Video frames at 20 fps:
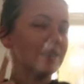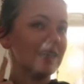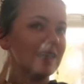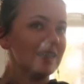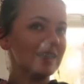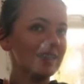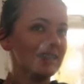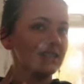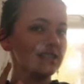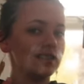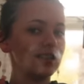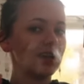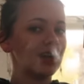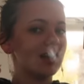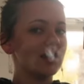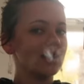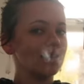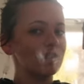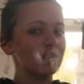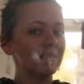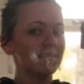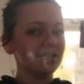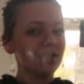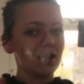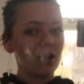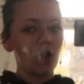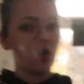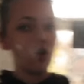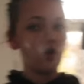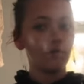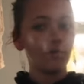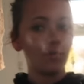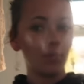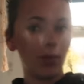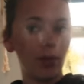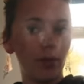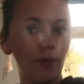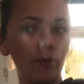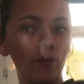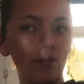And then it is at
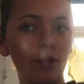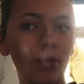12:30. I